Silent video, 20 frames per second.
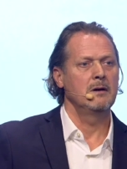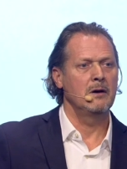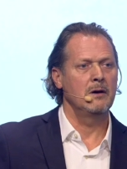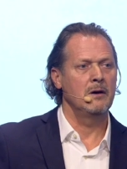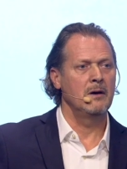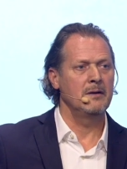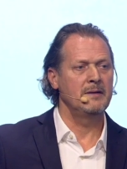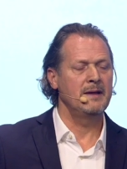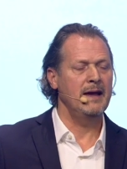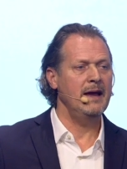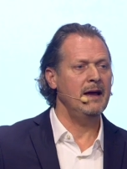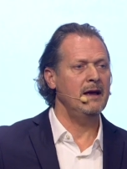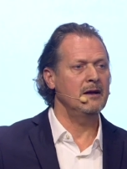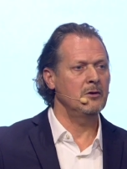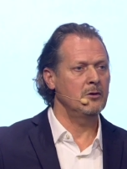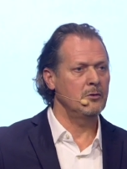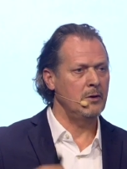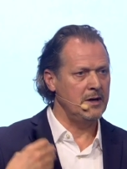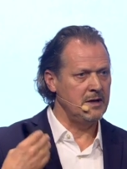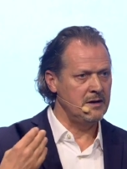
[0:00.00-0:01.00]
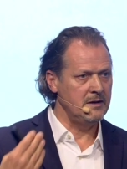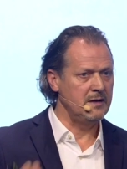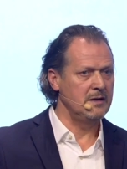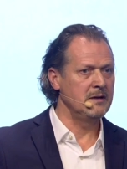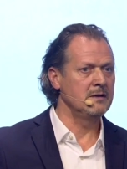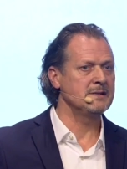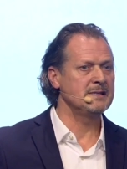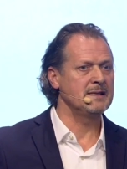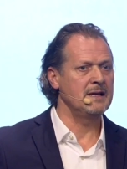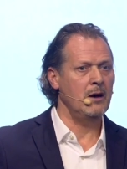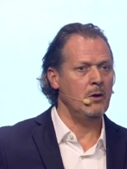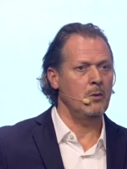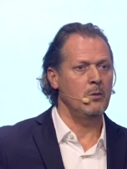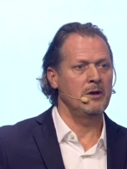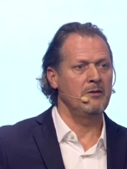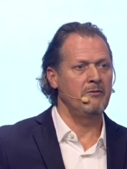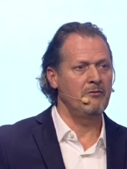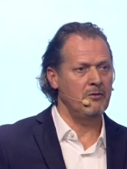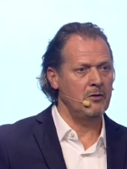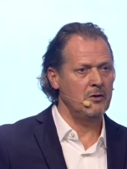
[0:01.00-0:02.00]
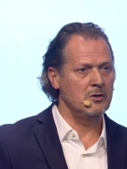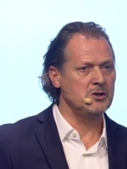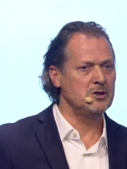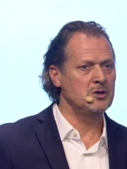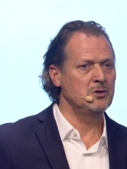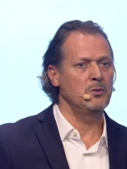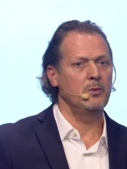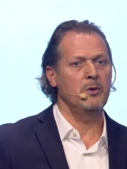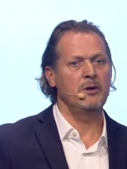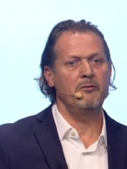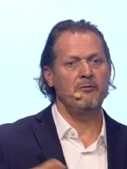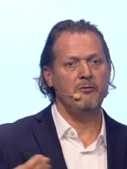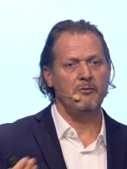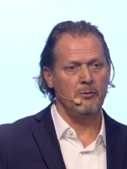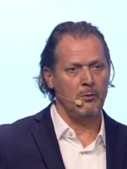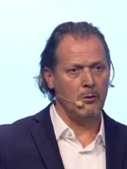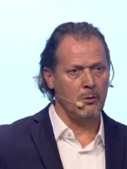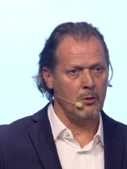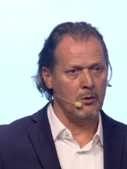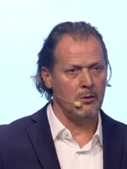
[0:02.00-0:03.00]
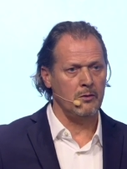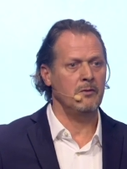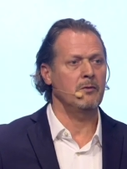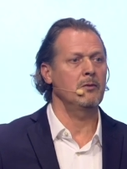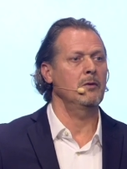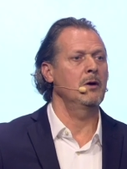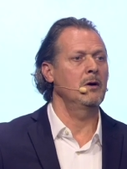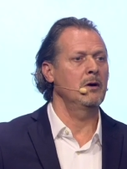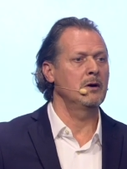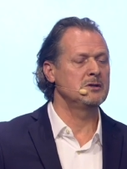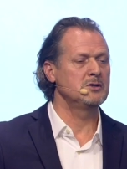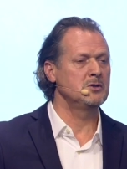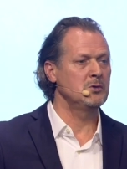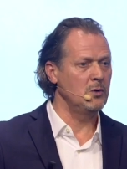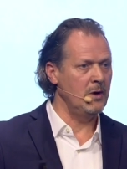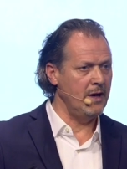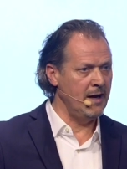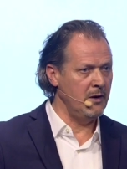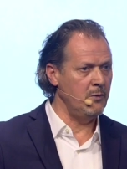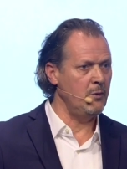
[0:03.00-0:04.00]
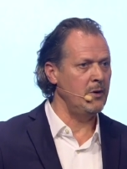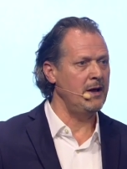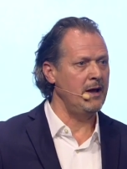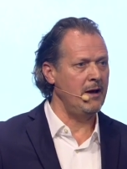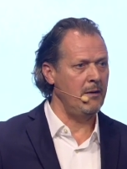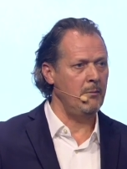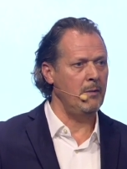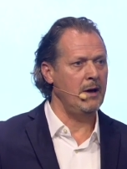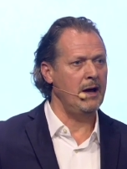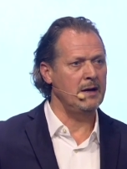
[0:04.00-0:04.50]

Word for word: Uh, they had already deals now with Virgin, with Fjord, uh, to link with them